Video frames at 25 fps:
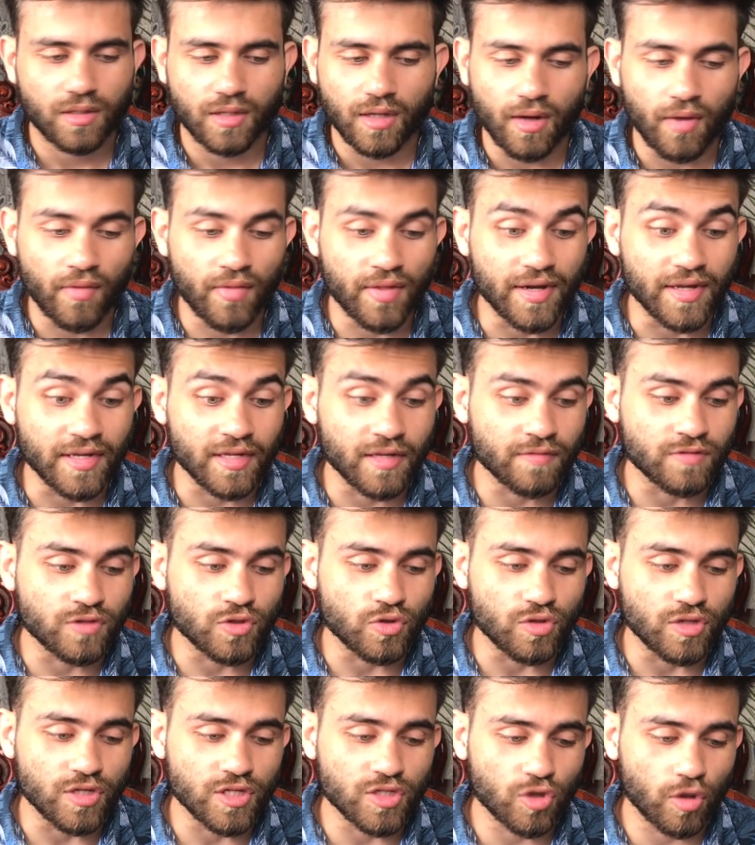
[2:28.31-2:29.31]
and then it gives
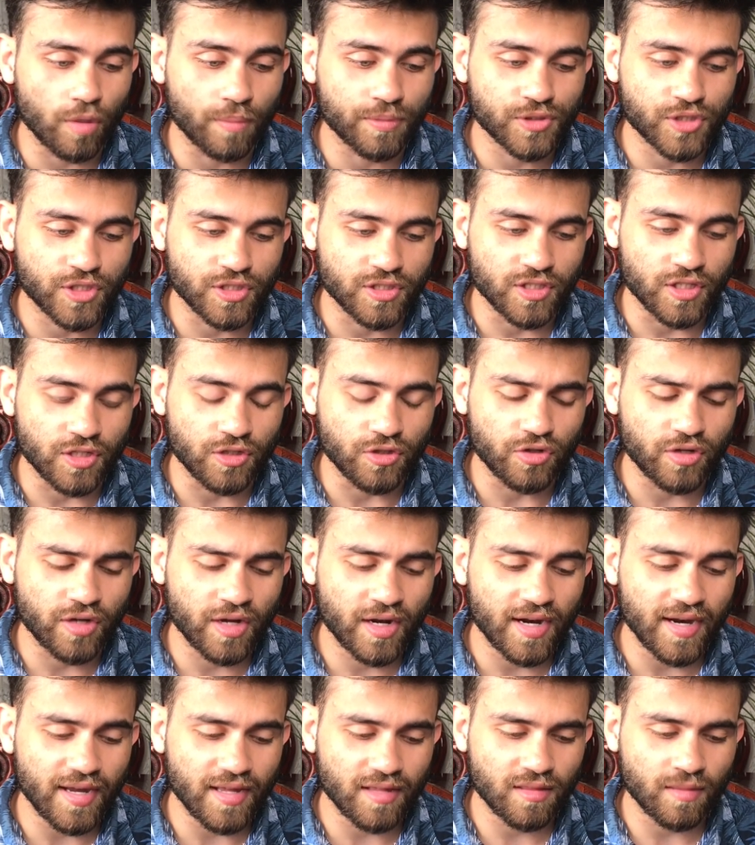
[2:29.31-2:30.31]
you these options, and you can
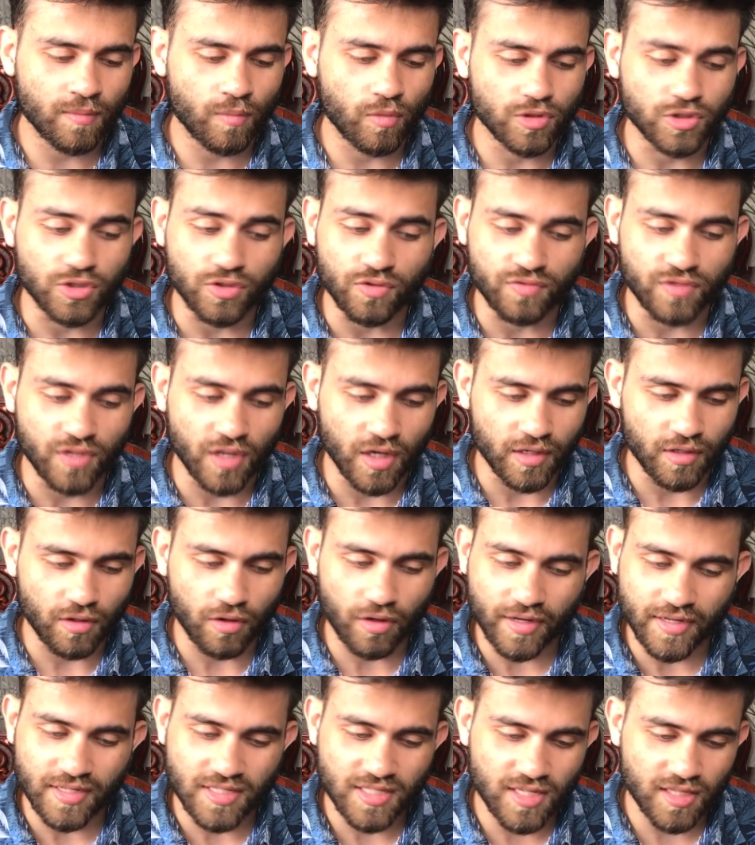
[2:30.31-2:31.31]
click them once you've done,
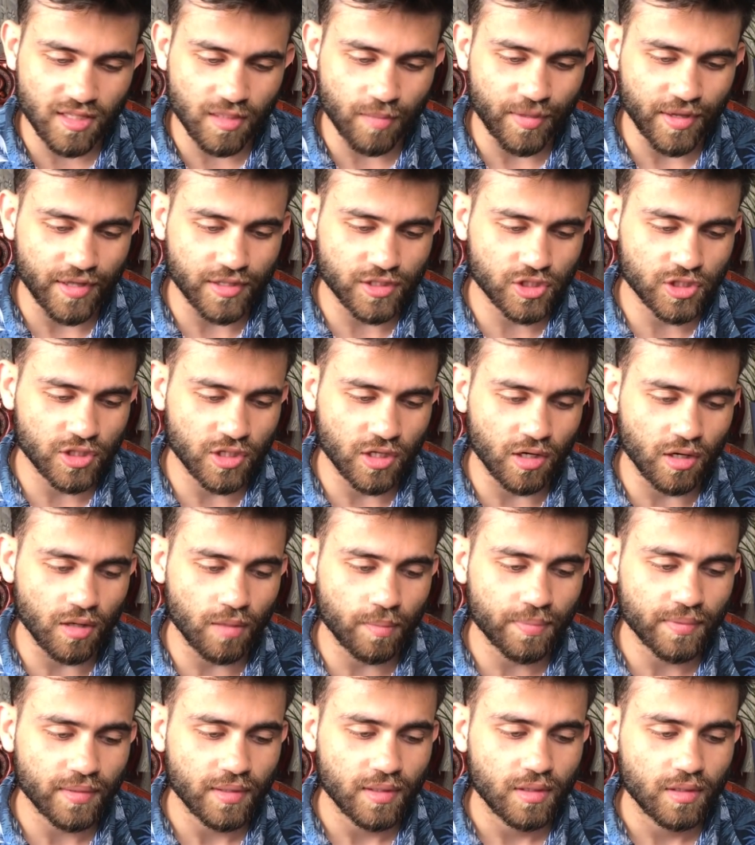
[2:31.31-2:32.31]
okay, sit the patient
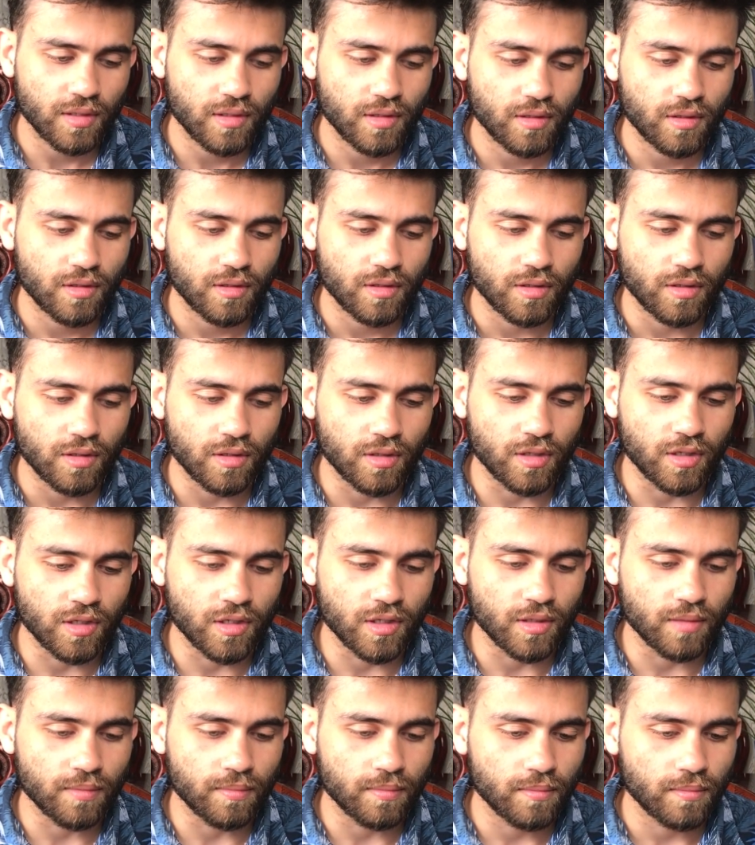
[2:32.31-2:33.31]
up.
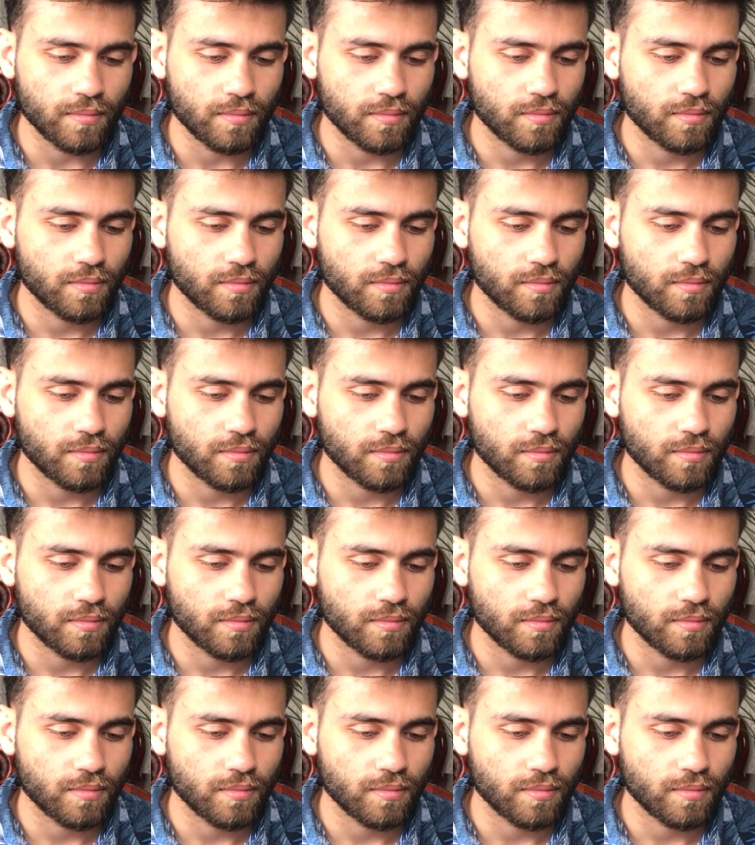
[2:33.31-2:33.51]
And